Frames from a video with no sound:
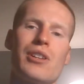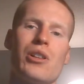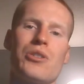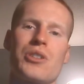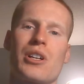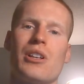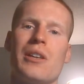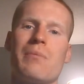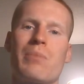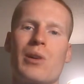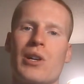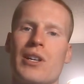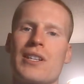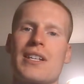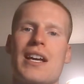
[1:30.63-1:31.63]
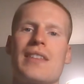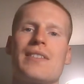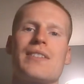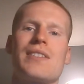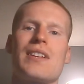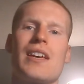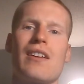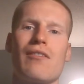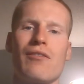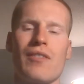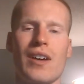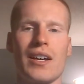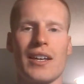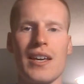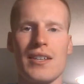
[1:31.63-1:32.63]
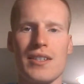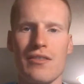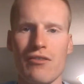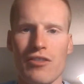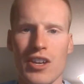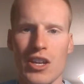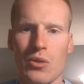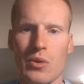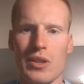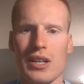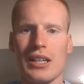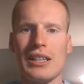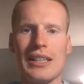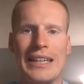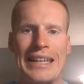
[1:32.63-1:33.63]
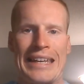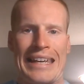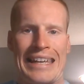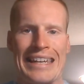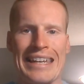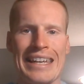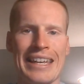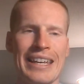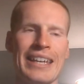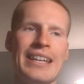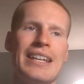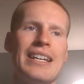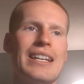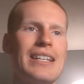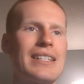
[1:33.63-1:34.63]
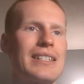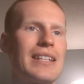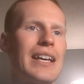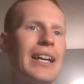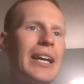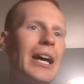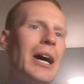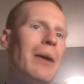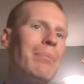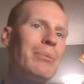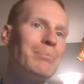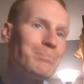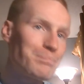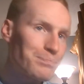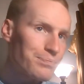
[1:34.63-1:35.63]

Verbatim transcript: Closer Glen Perkins got the save. Uh, Casey Fien with a clean inning setting up.